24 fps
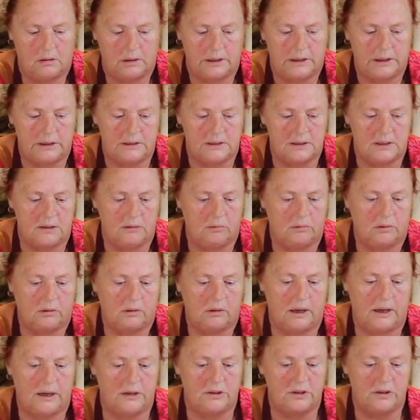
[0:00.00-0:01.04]
Easy with
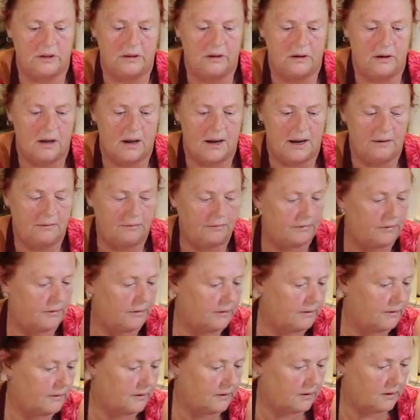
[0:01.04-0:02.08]
the edge of the knife.
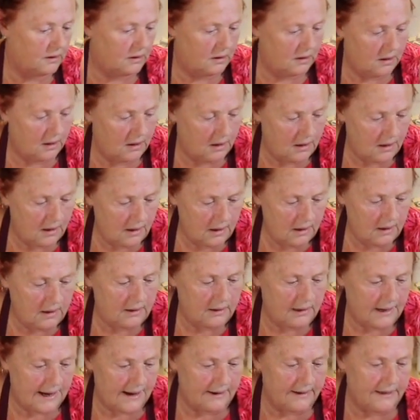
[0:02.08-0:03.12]

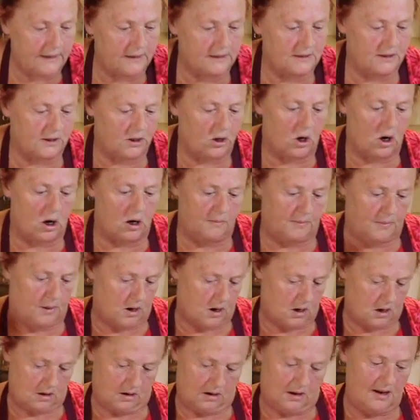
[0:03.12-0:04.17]
Now here's the hard
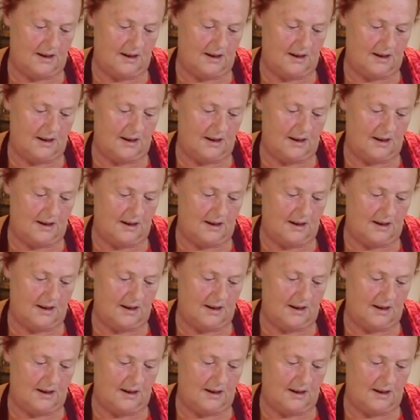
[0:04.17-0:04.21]
part.